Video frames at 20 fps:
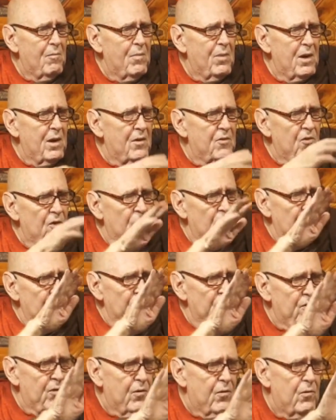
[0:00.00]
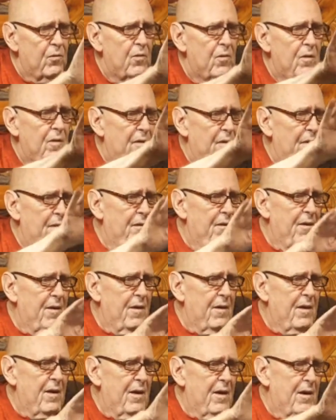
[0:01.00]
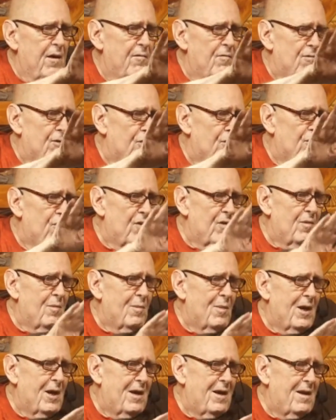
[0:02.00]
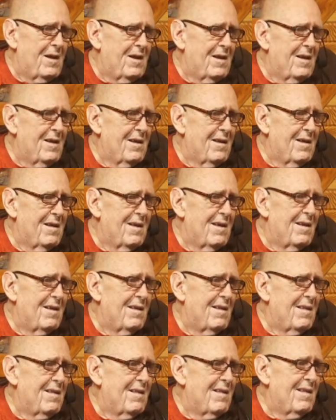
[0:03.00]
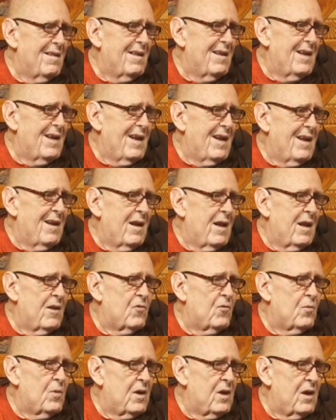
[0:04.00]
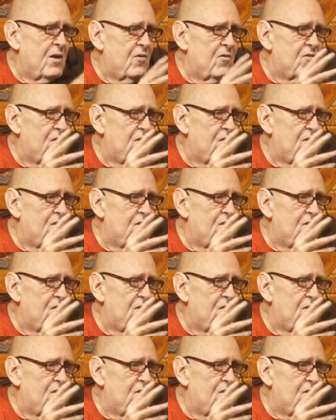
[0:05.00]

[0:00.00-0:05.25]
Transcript: but it's also aversion mind. And that's why I